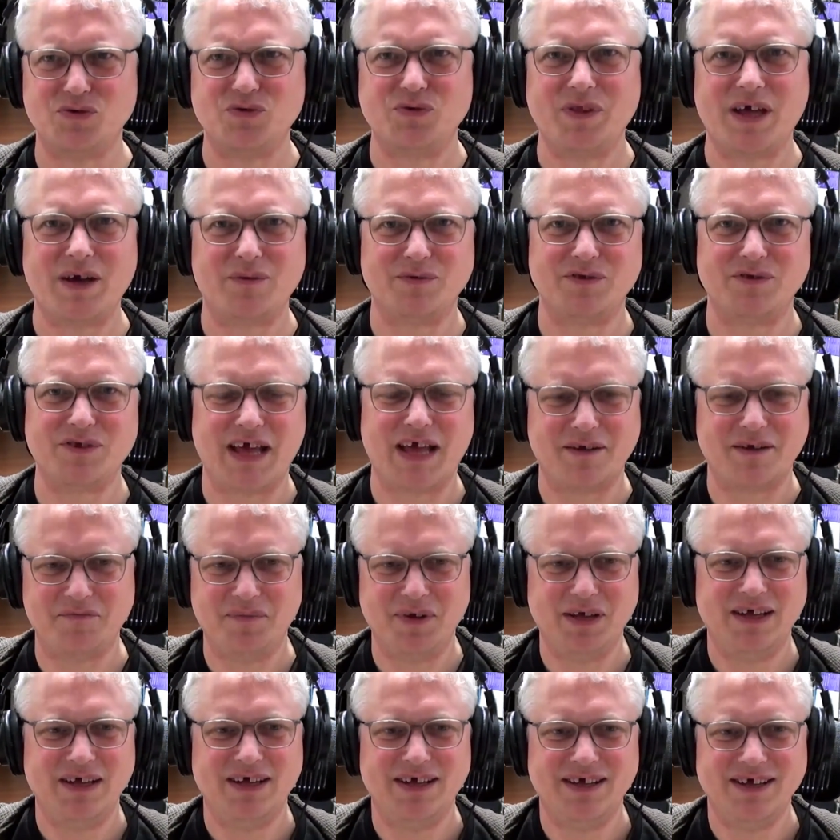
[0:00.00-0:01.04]
I don't know. I feel a
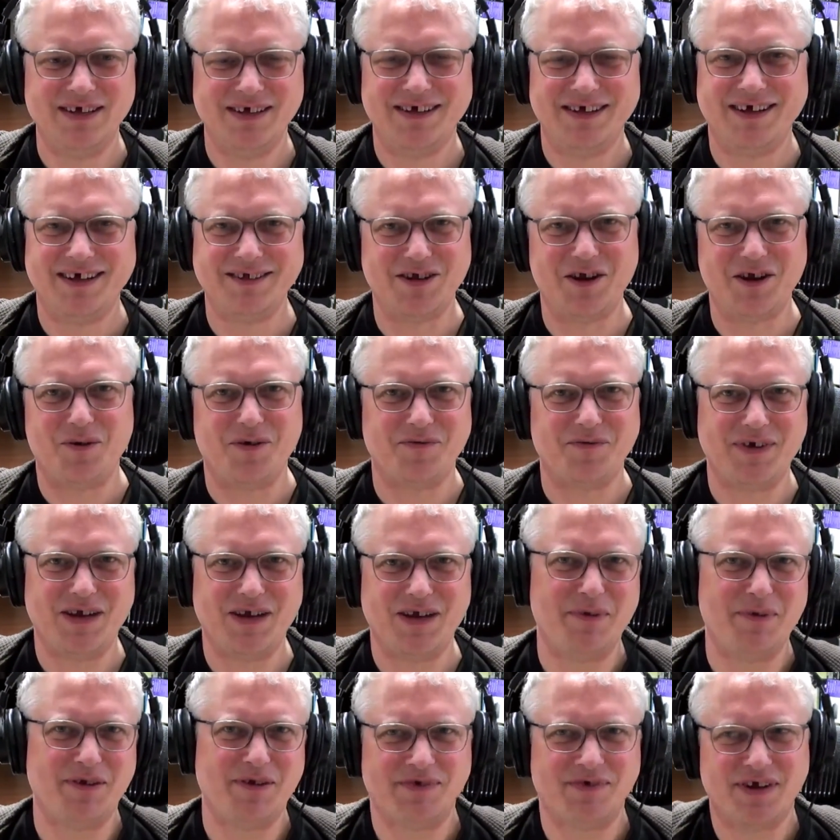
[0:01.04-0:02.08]
bit funny about that.
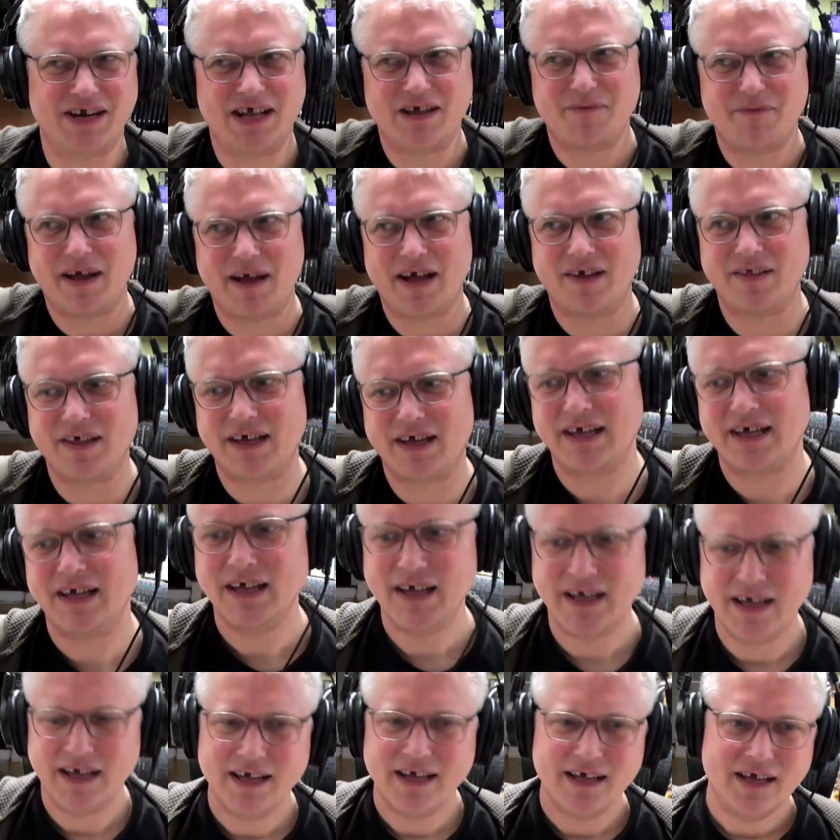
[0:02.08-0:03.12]
And we recorded
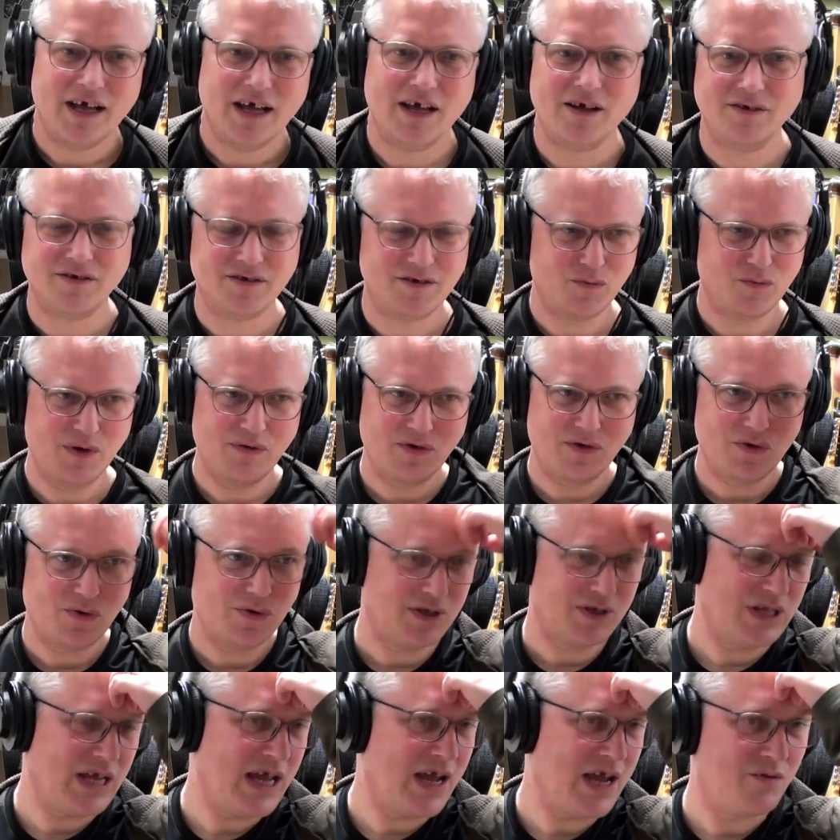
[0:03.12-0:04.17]
the album in
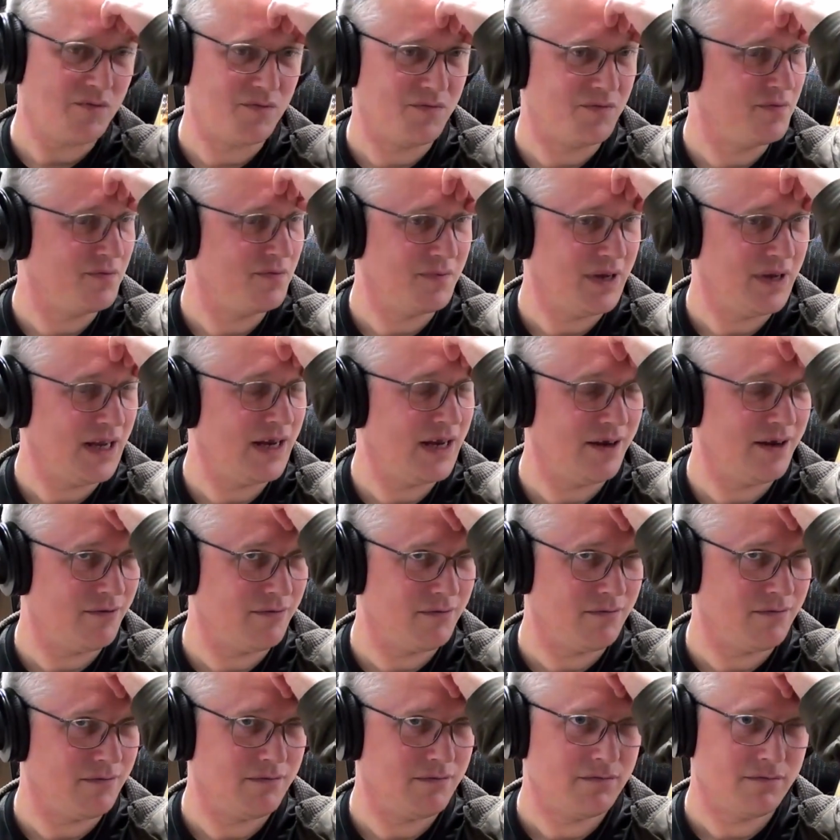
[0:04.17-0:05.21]
probably
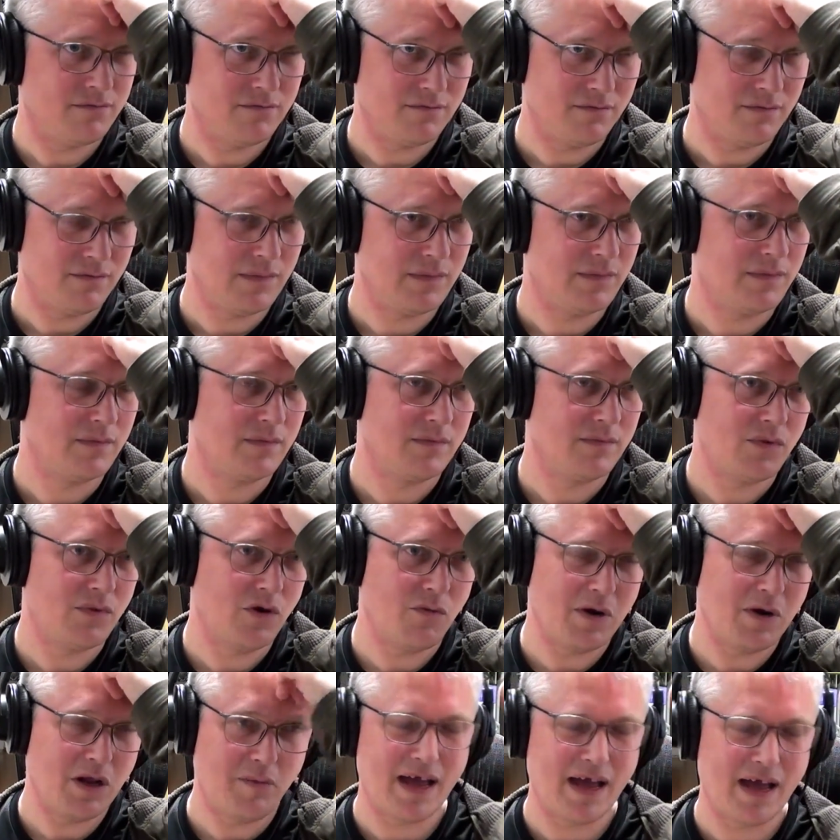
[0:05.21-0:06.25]
about a day and a half,
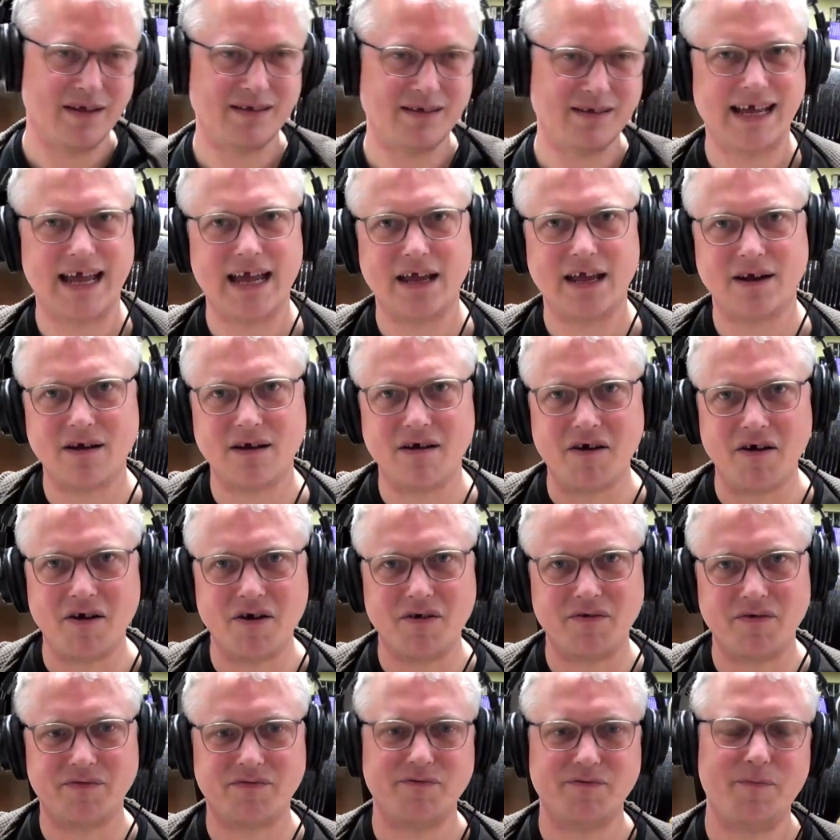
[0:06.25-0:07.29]
and
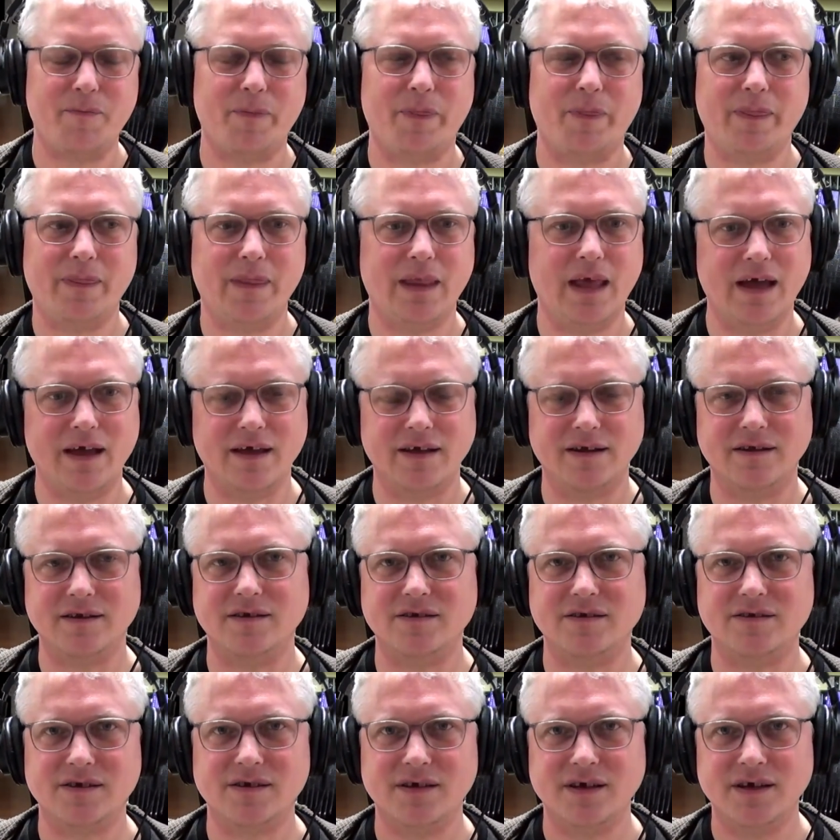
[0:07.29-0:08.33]

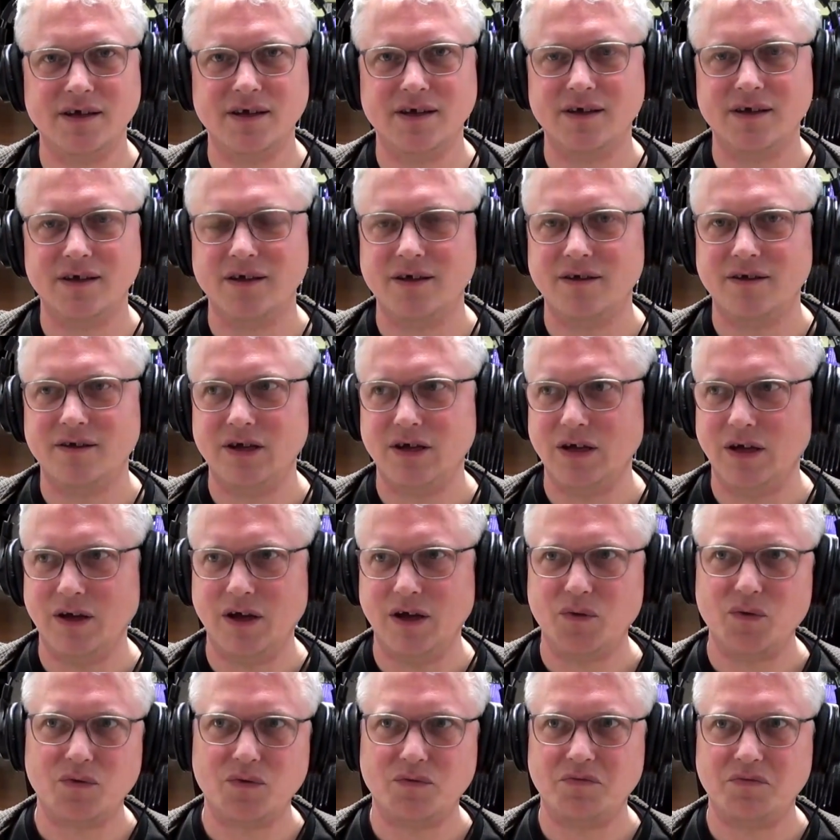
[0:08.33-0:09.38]
the album was
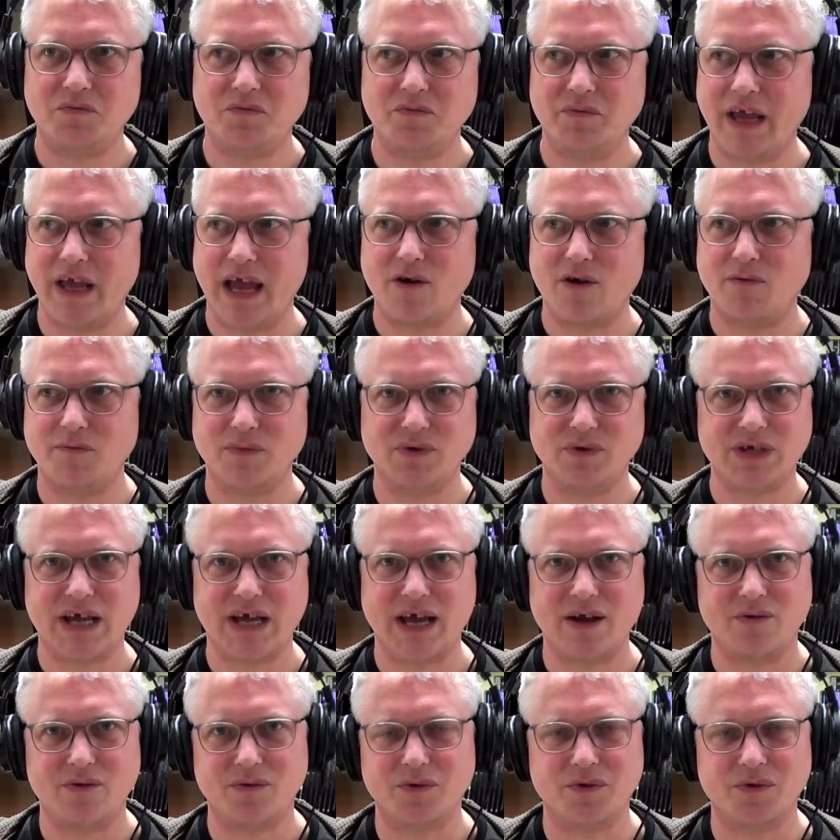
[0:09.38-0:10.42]
out a few weeks later,
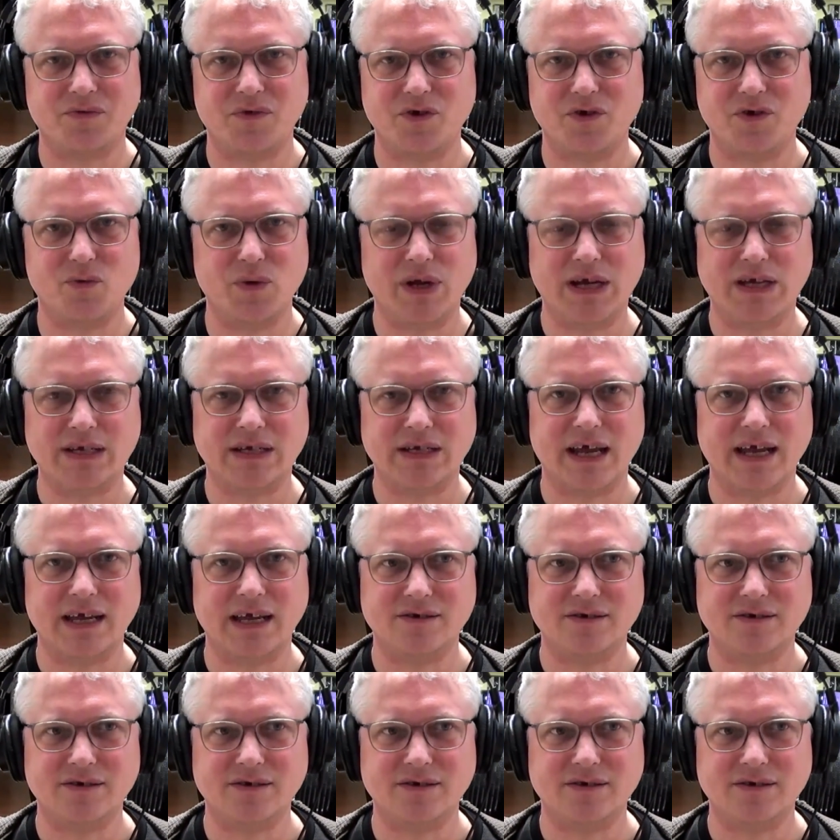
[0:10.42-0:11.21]
and the launch gig